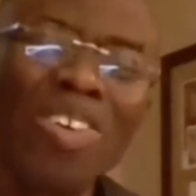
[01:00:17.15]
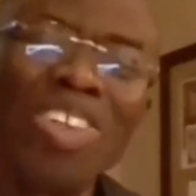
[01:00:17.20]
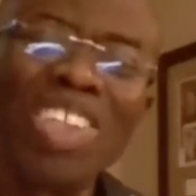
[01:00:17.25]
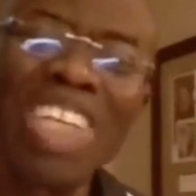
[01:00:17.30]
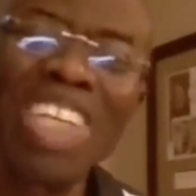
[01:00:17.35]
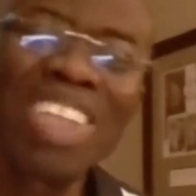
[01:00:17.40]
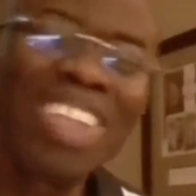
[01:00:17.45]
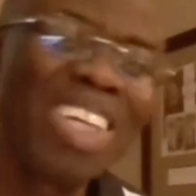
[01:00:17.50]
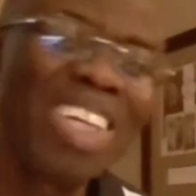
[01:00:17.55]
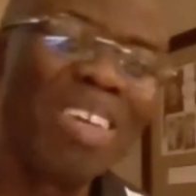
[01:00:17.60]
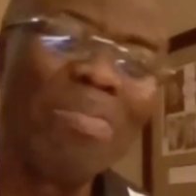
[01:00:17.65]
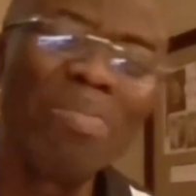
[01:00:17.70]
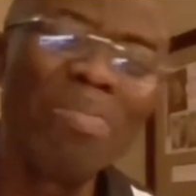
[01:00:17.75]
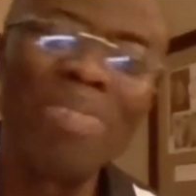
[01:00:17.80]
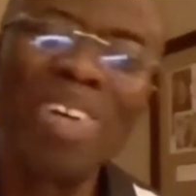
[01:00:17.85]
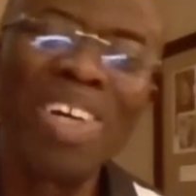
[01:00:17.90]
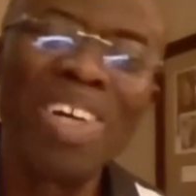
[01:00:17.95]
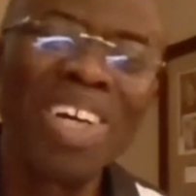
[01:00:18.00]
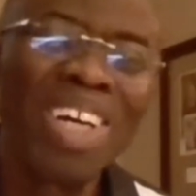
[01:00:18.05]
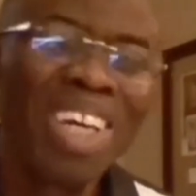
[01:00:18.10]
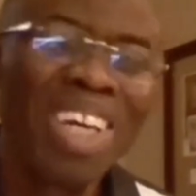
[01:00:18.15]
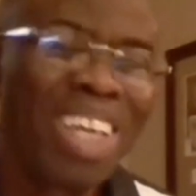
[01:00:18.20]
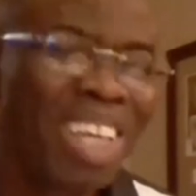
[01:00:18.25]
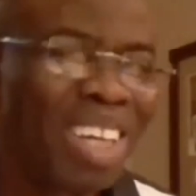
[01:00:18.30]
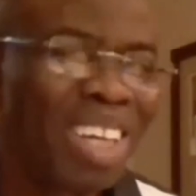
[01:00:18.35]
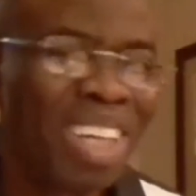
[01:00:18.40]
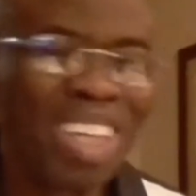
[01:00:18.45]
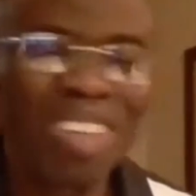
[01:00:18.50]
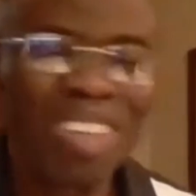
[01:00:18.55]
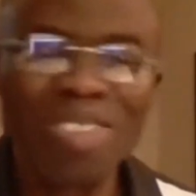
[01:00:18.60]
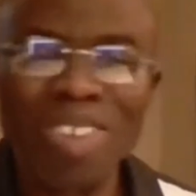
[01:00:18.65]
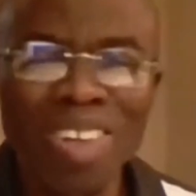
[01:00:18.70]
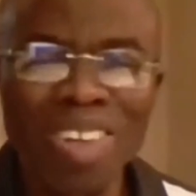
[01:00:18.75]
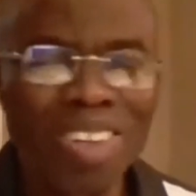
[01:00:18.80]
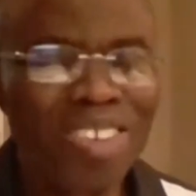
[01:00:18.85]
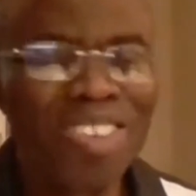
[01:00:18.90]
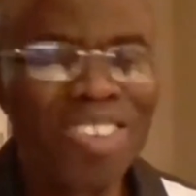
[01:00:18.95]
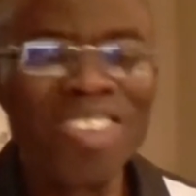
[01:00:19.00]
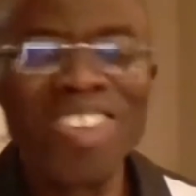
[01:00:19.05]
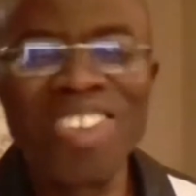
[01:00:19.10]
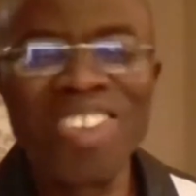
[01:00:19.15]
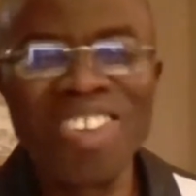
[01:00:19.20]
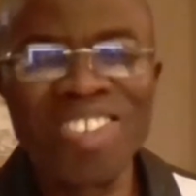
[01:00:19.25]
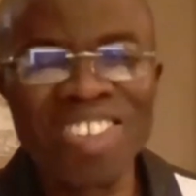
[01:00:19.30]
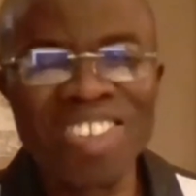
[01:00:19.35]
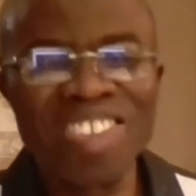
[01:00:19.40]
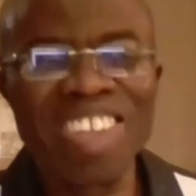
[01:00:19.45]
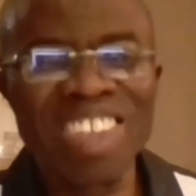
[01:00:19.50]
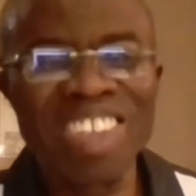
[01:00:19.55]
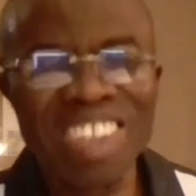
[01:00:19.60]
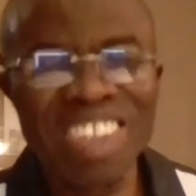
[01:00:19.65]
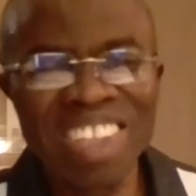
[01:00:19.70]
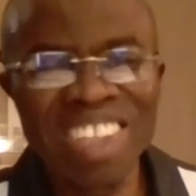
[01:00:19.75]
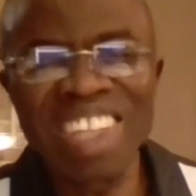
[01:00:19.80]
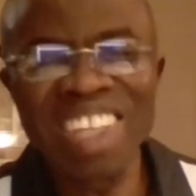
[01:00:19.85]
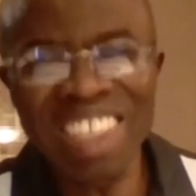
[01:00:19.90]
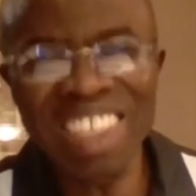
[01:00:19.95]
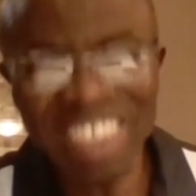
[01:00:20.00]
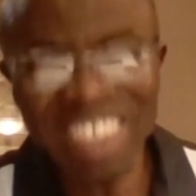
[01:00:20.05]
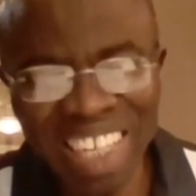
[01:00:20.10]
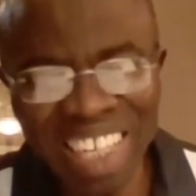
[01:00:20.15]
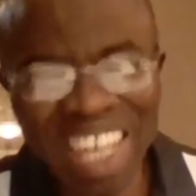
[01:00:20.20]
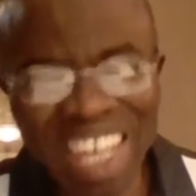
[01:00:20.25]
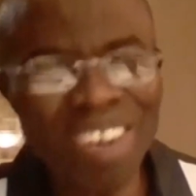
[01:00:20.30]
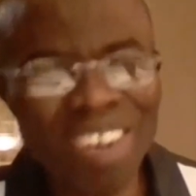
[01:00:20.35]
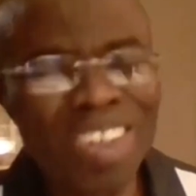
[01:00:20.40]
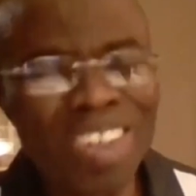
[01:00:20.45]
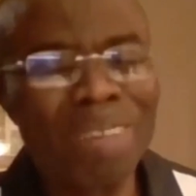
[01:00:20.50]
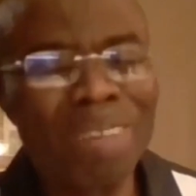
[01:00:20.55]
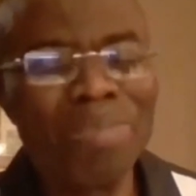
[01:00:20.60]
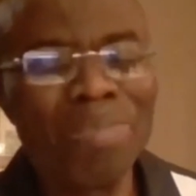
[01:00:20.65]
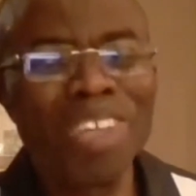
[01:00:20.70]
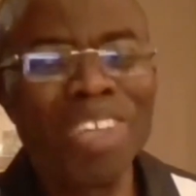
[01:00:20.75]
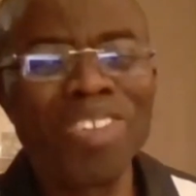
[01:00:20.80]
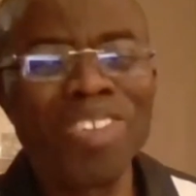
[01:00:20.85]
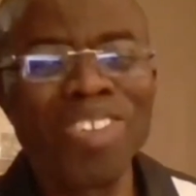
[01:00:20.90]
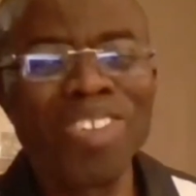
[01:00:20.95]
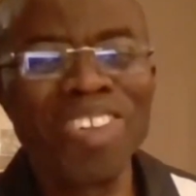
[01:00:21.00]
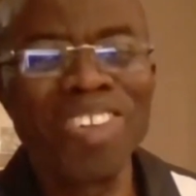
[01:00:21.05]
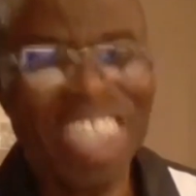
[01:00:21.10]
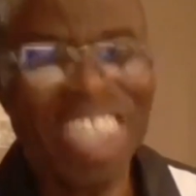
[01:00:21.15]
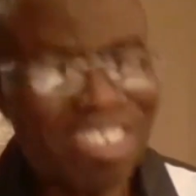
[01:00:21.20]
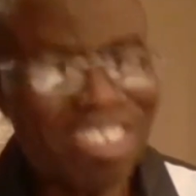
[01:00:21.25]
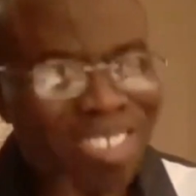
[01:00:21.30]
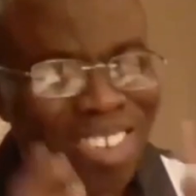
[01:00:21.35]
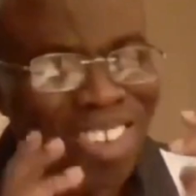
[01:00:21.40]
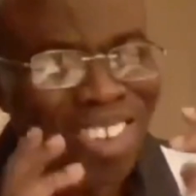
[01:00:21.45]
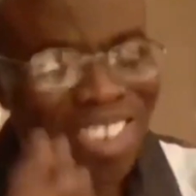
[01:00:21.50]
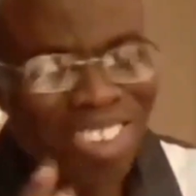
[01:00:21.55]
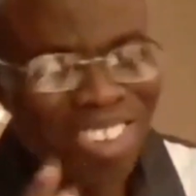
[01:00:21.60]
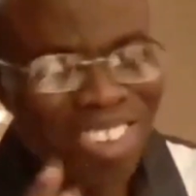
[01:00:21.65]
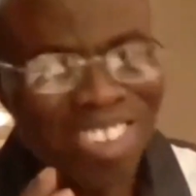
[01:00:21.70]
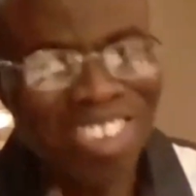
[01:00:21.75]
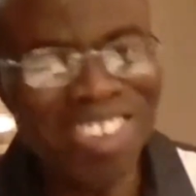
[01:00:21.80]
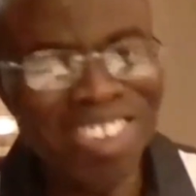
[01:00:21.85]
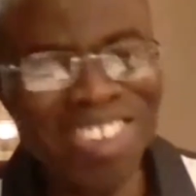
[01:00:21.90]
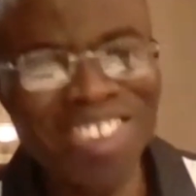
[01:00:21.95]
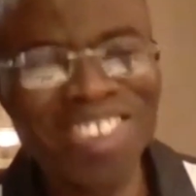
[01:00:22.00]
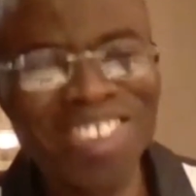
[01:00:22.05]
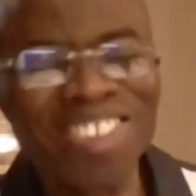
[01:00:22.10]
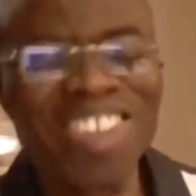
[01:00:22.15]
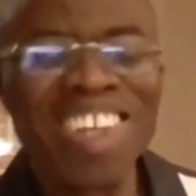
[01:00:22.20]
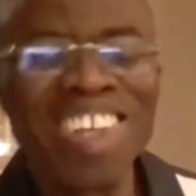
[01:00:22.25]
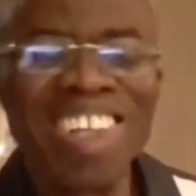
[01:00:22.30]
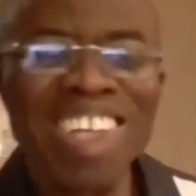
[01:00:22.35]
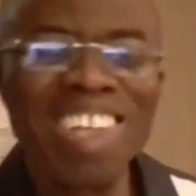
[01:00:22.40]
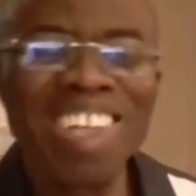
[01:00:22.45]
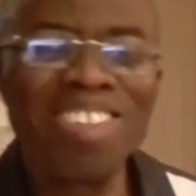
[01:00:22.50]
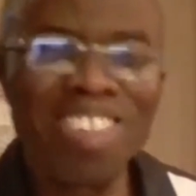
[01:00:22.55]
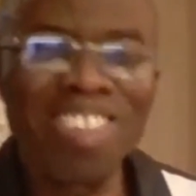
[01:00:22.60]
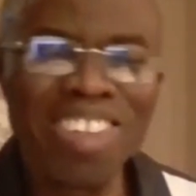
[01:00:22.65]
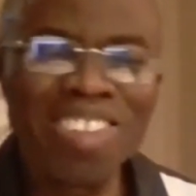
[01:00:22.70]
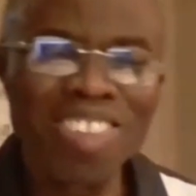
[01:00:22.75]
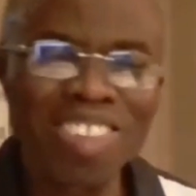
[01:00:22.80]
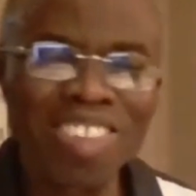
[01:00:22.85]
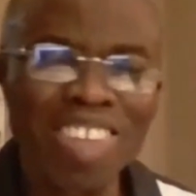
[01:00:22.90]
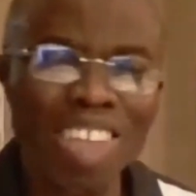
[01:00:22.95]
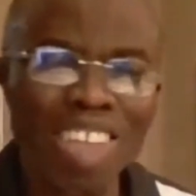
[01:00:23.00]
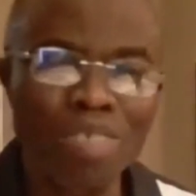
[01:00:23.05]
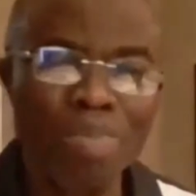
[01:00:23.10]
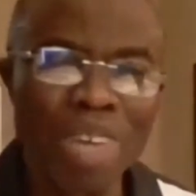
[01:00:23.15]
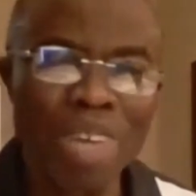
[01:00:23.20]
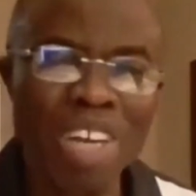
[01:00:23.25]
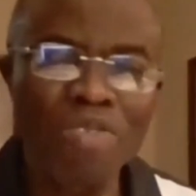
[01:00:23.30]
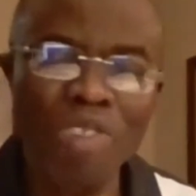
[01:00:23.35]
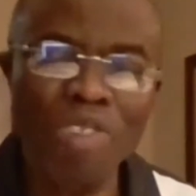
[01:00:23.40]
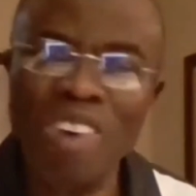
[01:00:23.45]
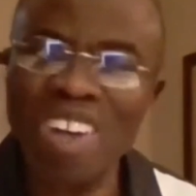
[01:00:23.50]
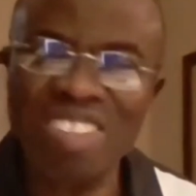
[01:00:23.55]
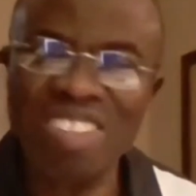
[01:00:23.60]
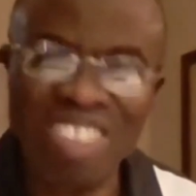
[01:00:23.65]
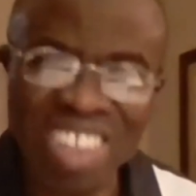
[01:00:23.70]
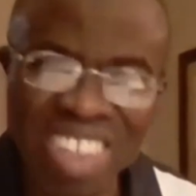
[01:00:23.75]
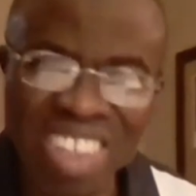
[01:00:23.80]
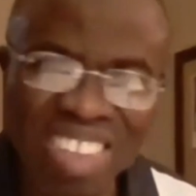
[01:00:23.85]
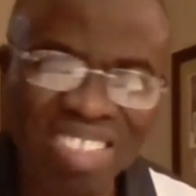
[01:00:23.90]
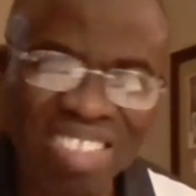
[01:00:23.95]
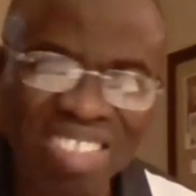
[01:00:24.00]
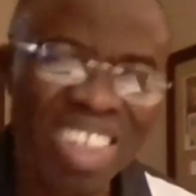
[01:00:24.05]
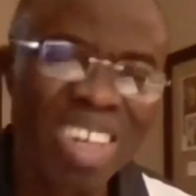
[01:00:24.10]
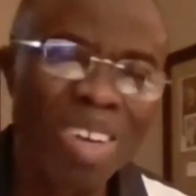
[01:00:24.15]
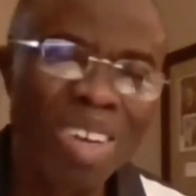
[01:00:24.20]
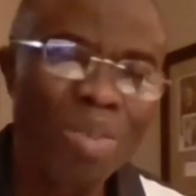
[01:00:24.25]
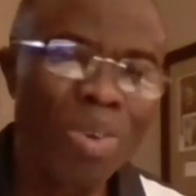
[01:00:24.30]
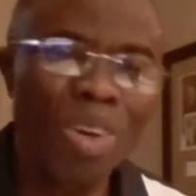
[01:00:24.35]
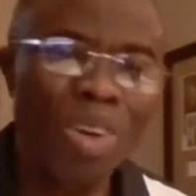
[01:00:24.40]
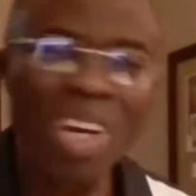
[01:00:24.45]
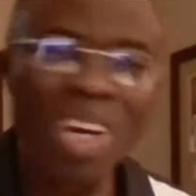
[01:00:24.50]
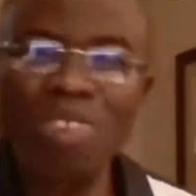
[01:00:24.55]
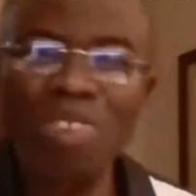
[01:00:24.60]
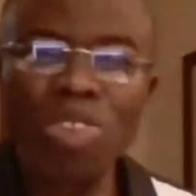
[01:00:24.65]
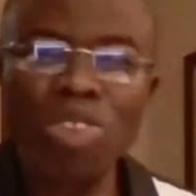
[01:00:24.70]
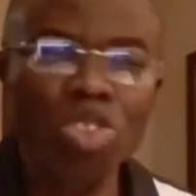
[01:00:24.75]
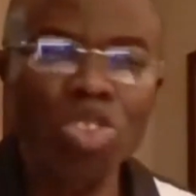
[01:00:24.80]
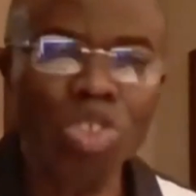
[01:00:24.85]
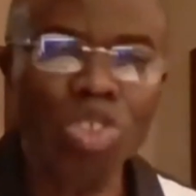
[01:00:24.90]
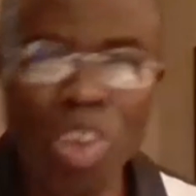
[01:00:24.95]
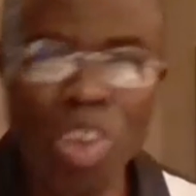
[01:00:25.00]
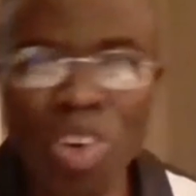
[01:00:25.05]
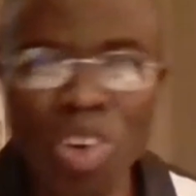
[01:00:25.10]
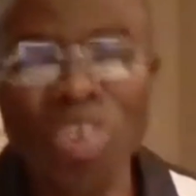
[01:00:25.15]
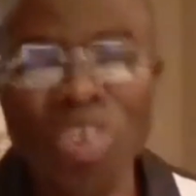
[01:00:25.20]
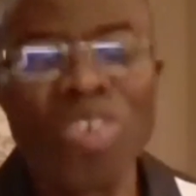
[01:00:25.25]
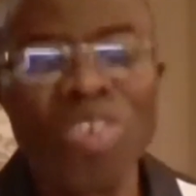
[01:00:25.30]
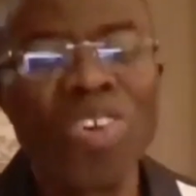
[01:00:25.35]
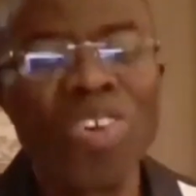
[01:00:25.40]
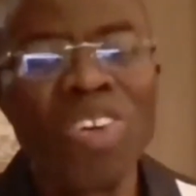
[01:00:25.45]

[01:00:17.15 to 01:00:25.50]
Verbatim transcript: reject him is not a good news. It's internal condemnation. That's good news that Jesus has paid for our sins. We don't have to struggle.